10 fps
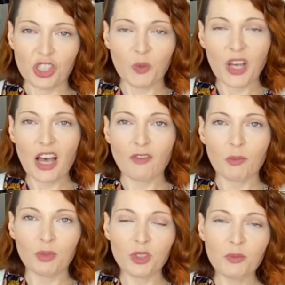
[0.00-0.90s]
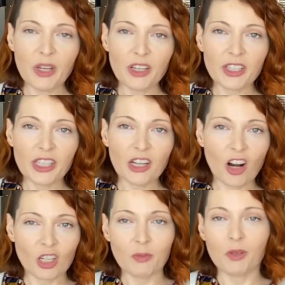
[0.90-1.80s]
So we'll have a blueberry,
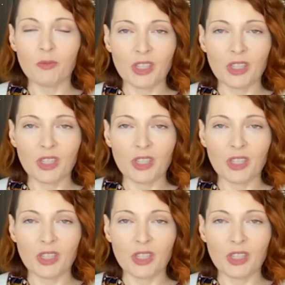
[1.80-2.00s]
cardamom,